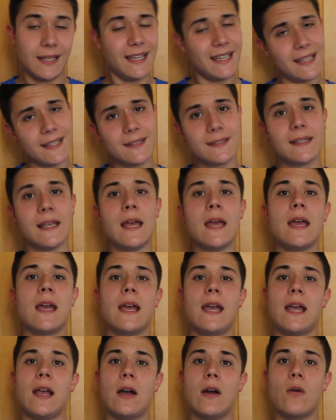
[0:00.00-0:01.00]
is,
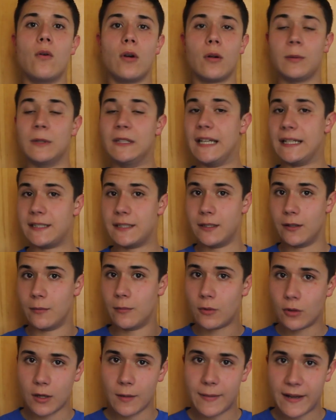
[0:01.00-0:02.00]
or would like to know
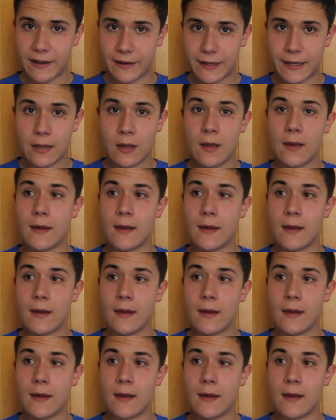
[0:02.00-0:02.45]
more about it,